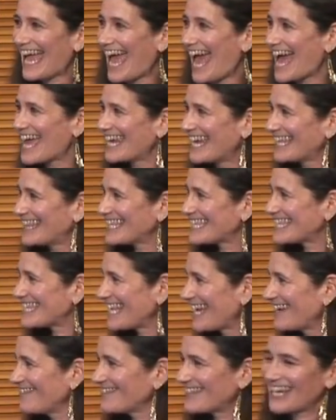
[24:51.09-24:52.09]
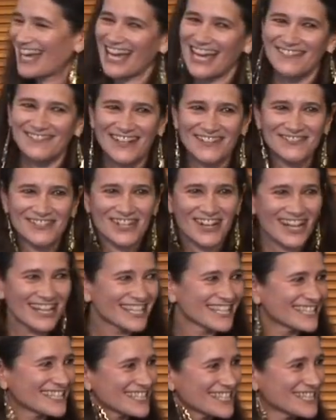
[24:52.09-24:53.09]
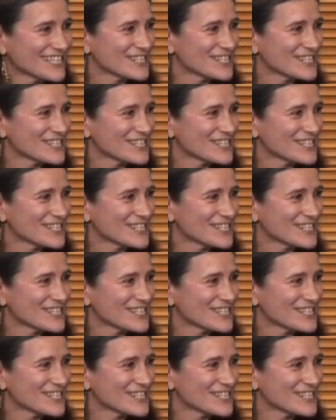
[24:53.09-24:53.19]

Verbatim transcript: And at the same time, I'm talking to